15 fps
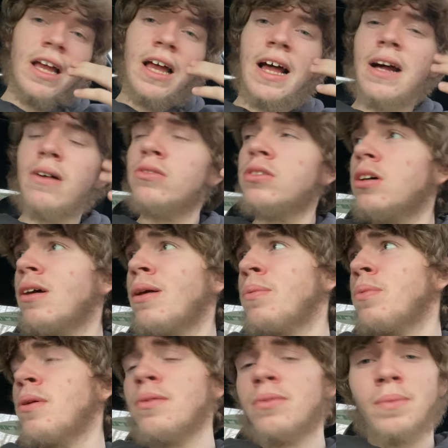I don't know. I'm
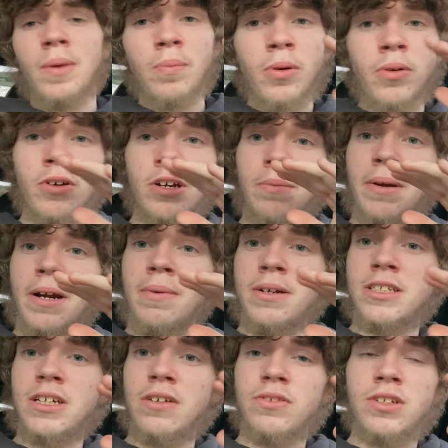probably, I'm probably gonna compare
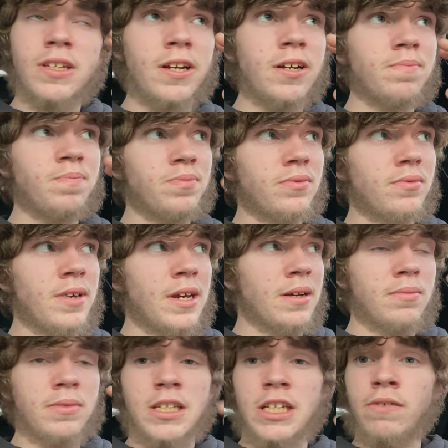myself tonight, like
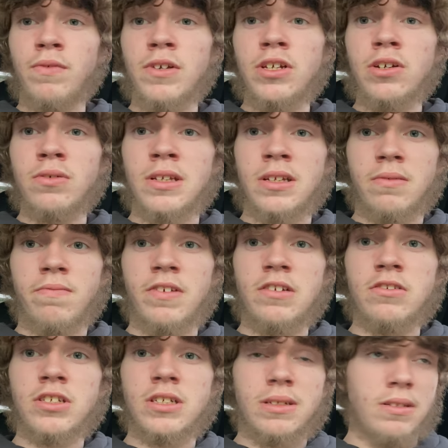this video and the
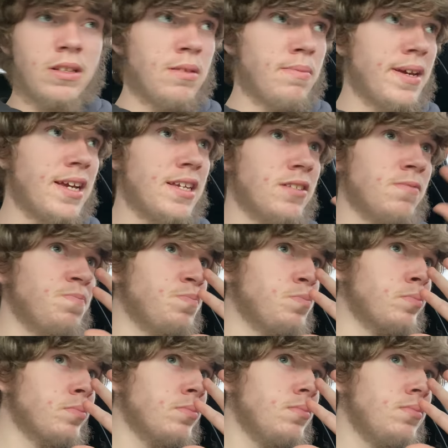videos in the past.
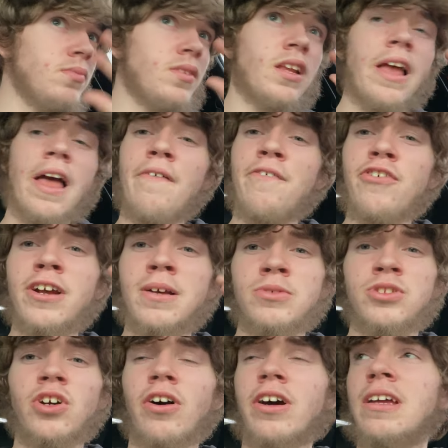I feel like I'm
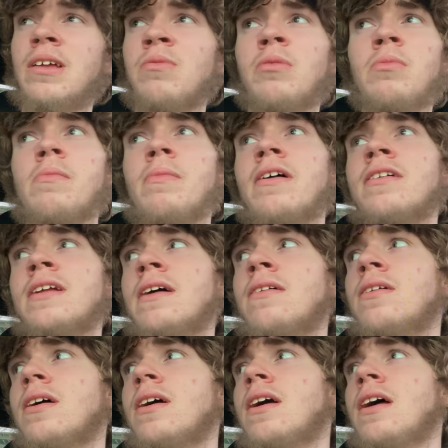talking a little bit better now.
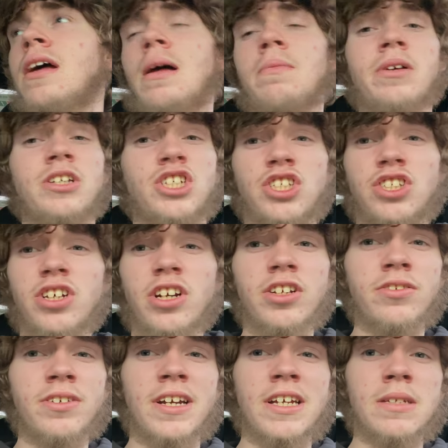I'm not
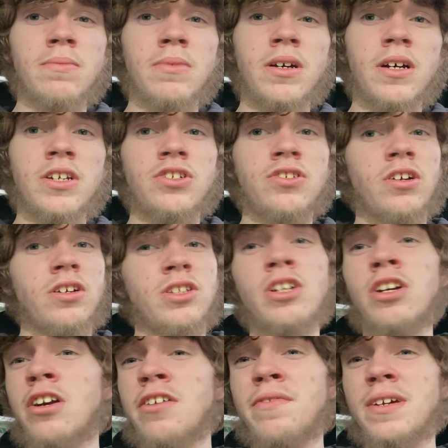stuttering as much, not
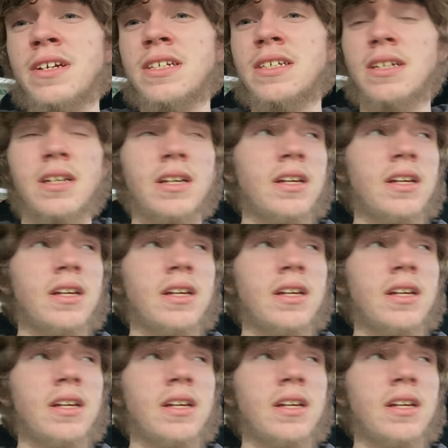nervous.